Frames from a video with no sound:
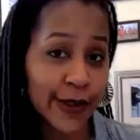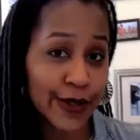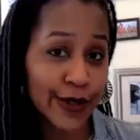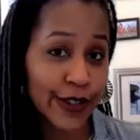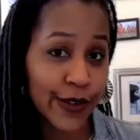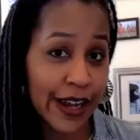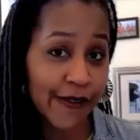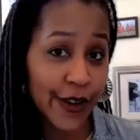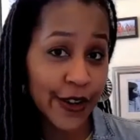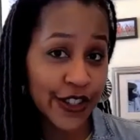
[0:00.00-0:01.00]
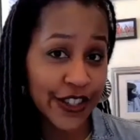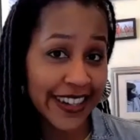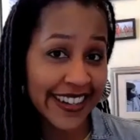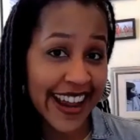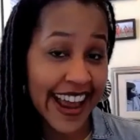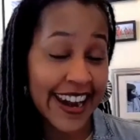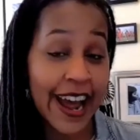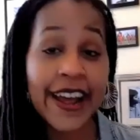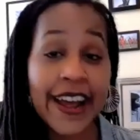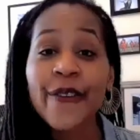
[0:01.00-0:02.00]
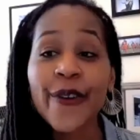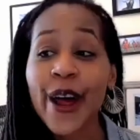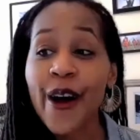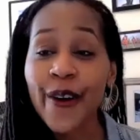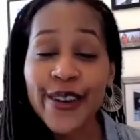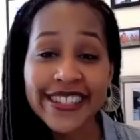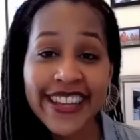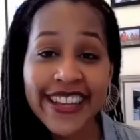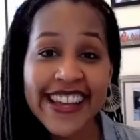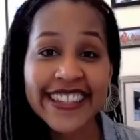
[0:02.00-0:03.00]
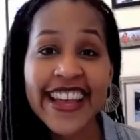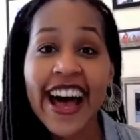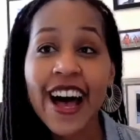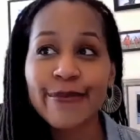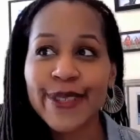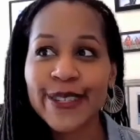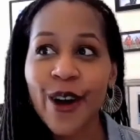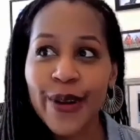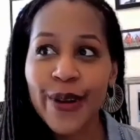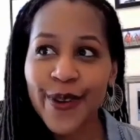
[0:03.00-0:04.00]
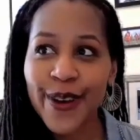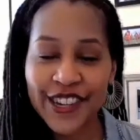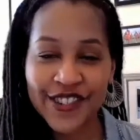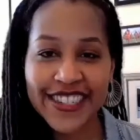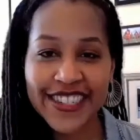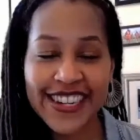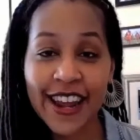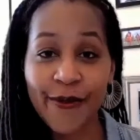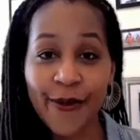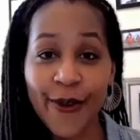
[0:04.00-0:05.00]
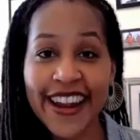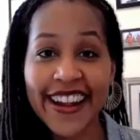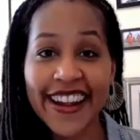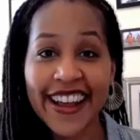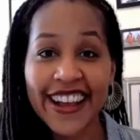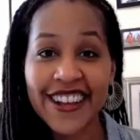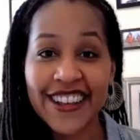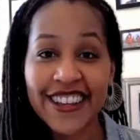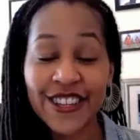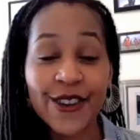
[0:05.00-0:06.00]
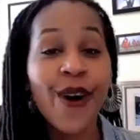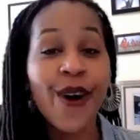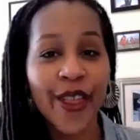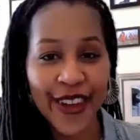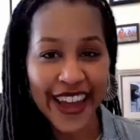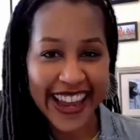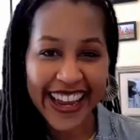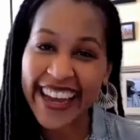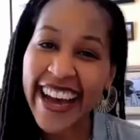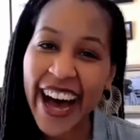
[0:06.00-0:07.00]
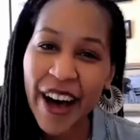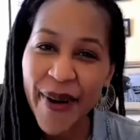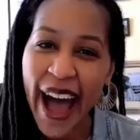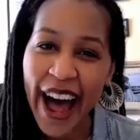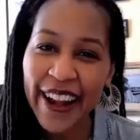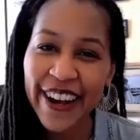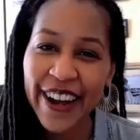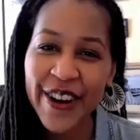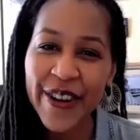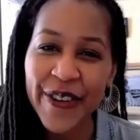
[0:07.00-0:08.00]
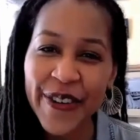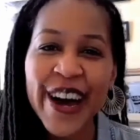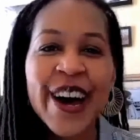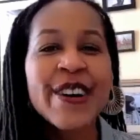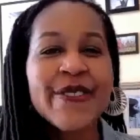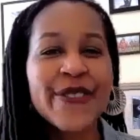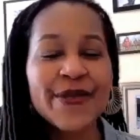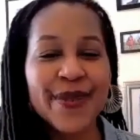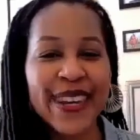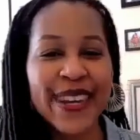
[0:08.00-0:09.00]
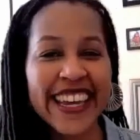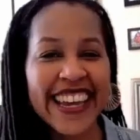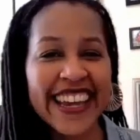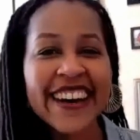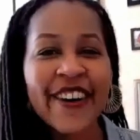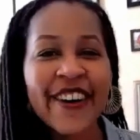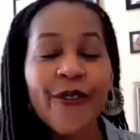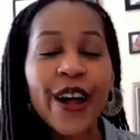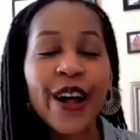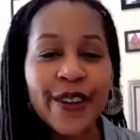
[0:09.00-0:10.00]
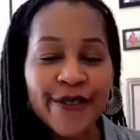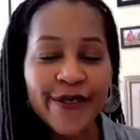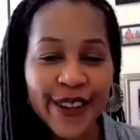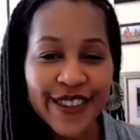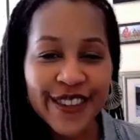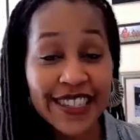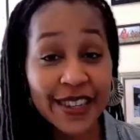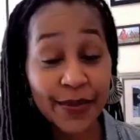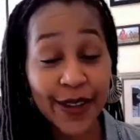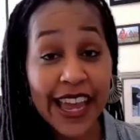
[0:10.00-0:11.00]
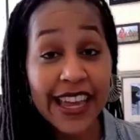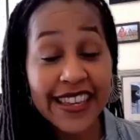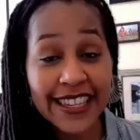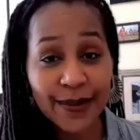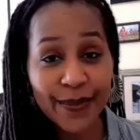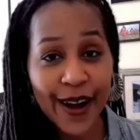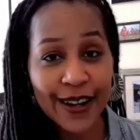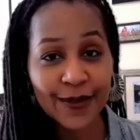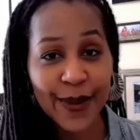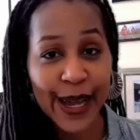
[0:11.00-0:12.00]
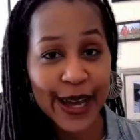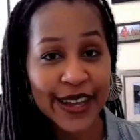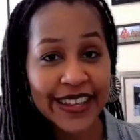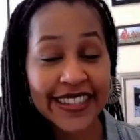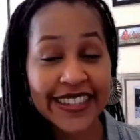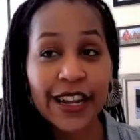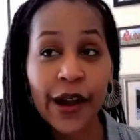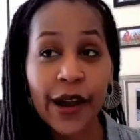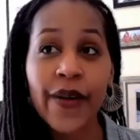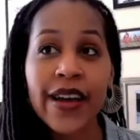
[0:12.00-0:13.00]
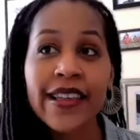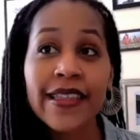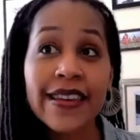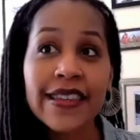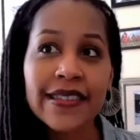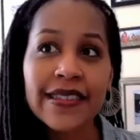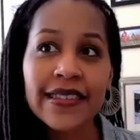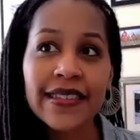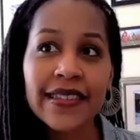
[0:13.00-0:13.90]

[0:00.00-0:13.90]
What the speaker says: to a screen version. And what I always say is I'm so much more interested in what you all think about who would be wonderful to play these parts, because, you know, this